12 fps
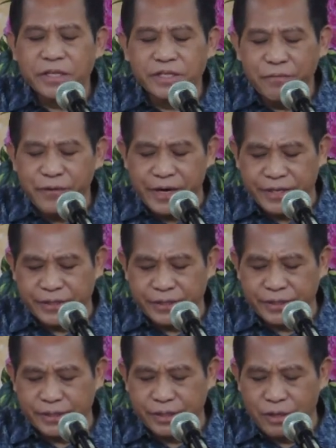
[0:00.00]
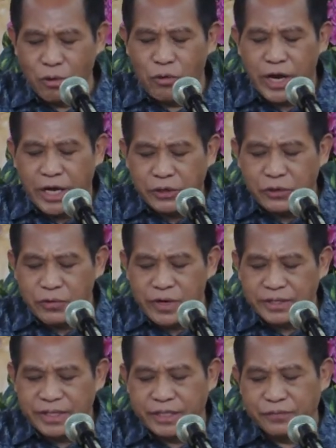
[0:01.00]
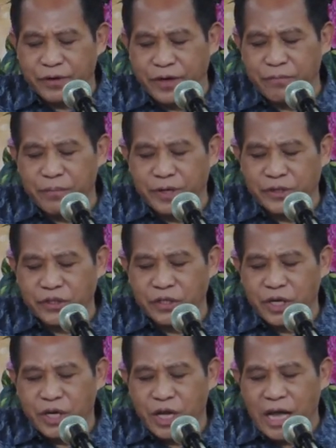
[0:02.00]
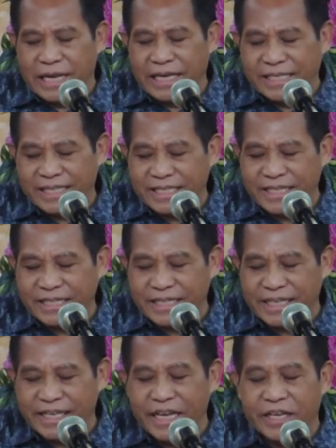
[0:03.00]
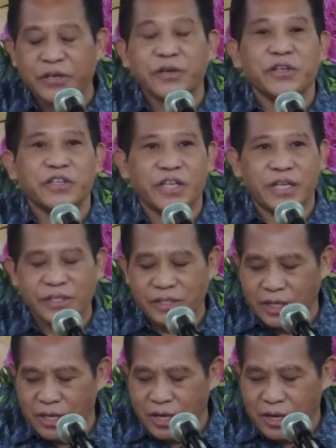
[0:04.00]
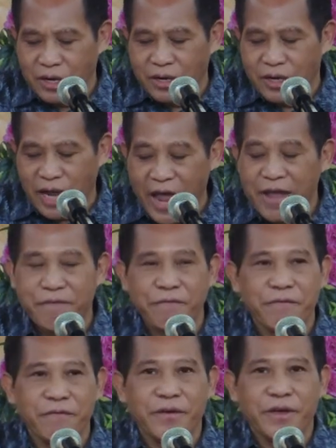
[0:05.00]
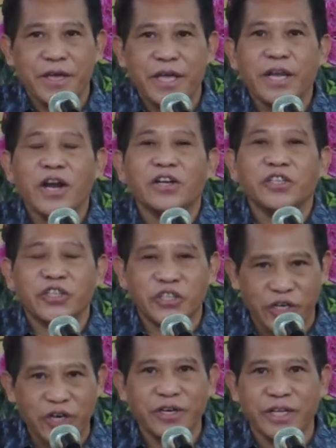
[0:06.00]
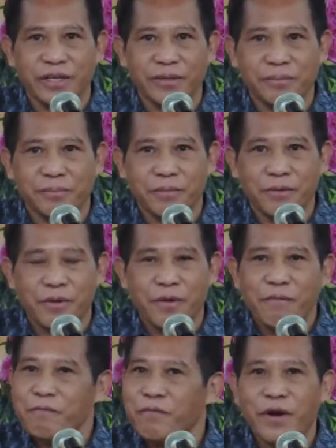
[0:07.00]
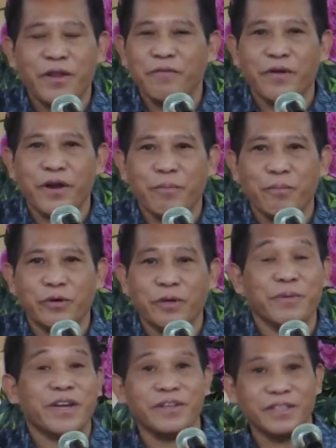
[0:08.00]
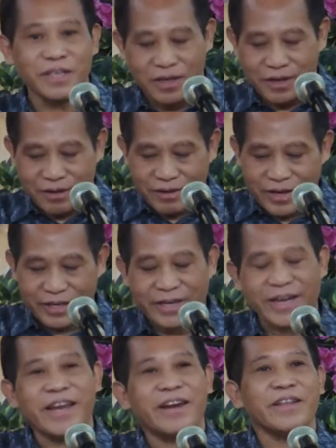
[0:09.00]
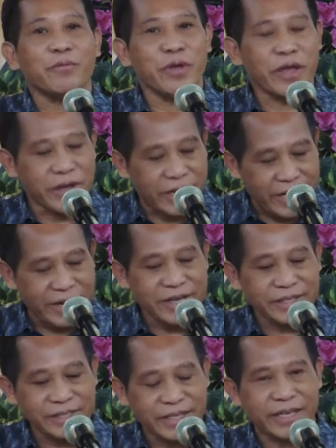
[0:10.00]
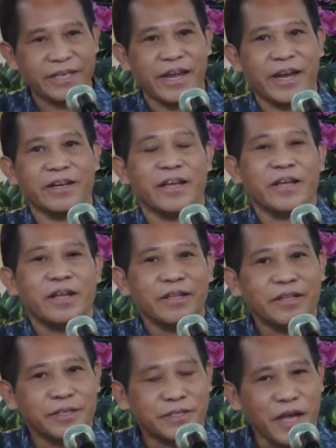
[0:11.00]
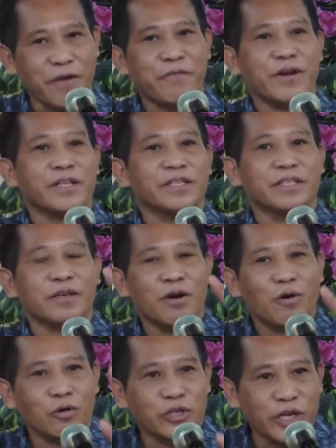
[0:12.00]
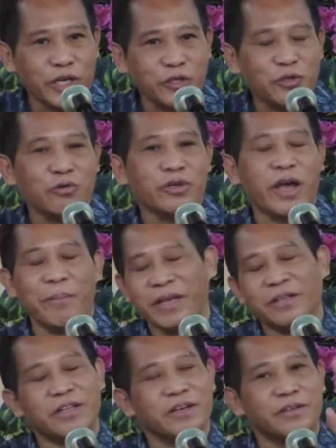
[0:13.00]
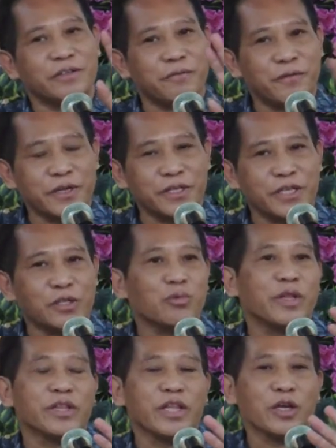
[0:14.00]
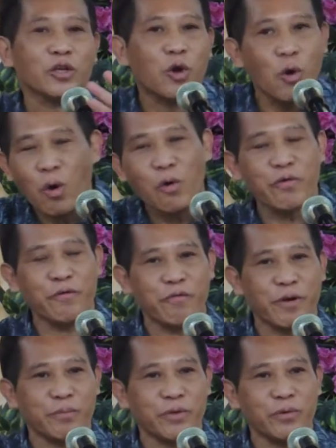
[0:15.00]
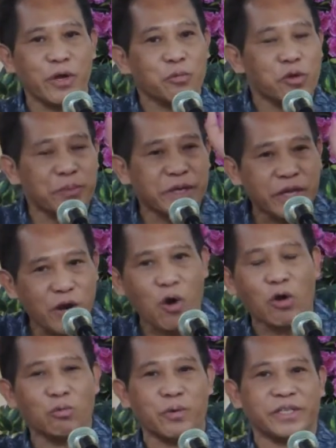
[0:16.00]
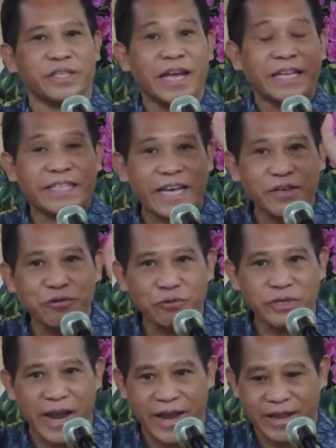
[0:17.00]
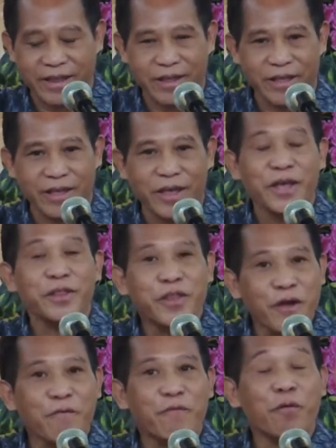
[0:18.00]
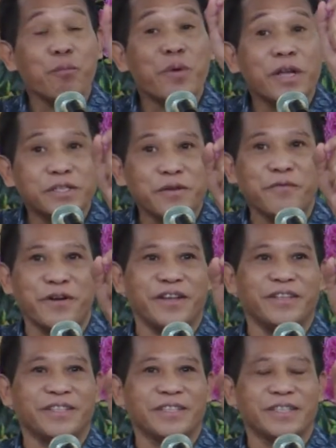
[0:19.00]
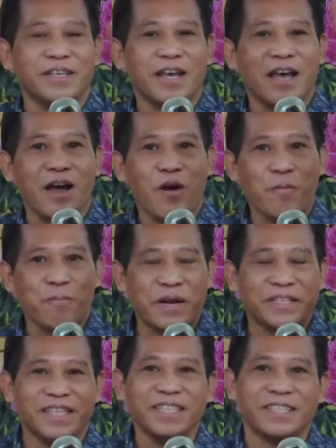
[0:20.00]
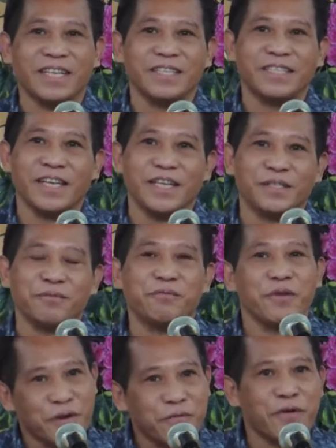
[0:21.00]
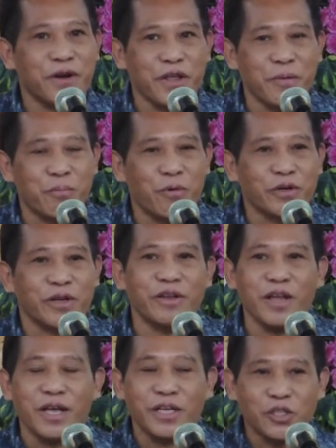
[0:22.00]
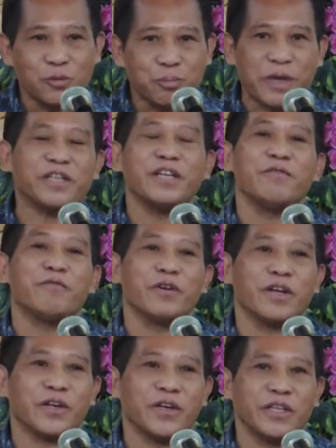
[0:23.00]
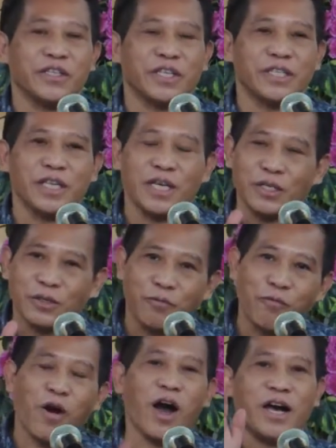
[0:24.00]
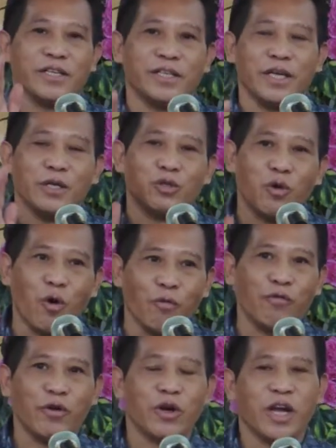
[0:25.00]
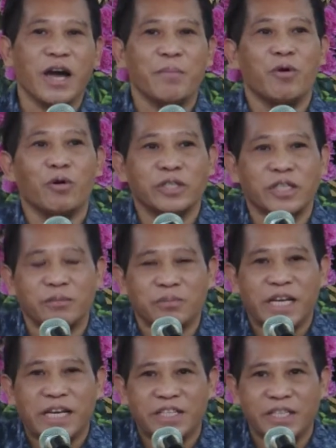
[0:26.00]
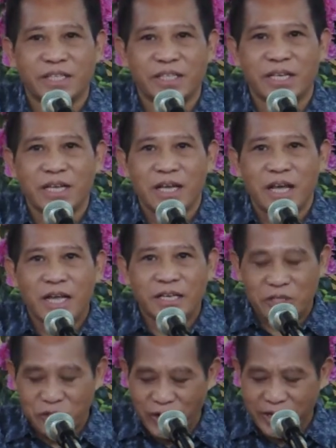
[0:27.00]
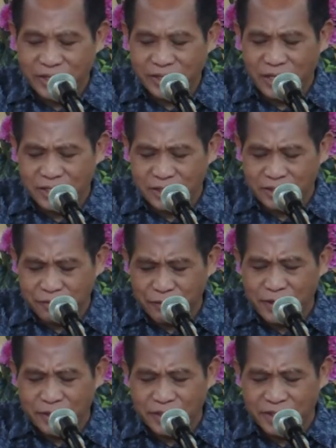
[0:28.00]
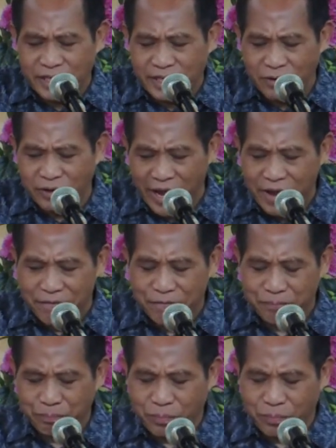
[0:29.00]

perseverance, or endurance is very much a necessity in Christians' life, in our journey. Very, very important, because we clearly see that the sufferings or the endurance, the difficulties will not go away from you. It will be there always till you die. Therefore, perseverance or persistence is very, very important, especially for the Christians, for us to overcome all the temptations and the trials and the difficulties in our life.